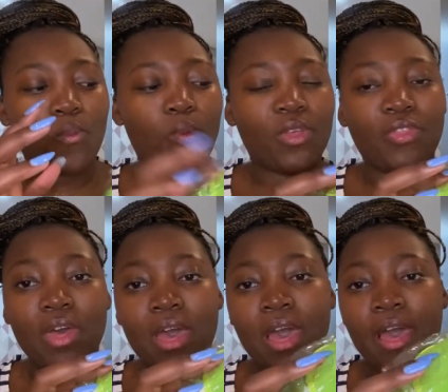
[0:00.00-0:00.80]
with
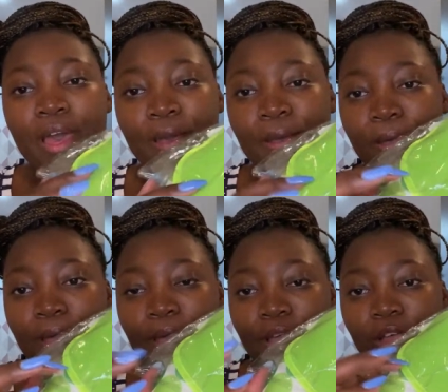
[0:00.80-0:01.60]
uh,
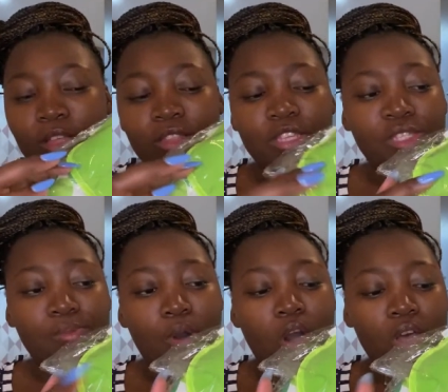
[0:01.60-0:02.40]
this
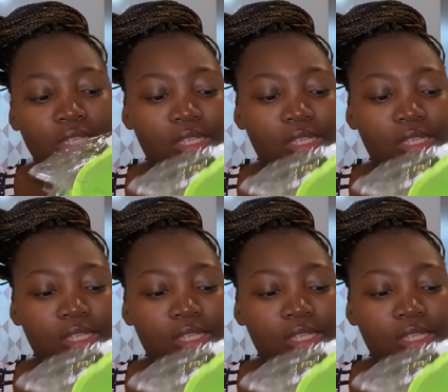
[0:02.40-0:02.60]
moss.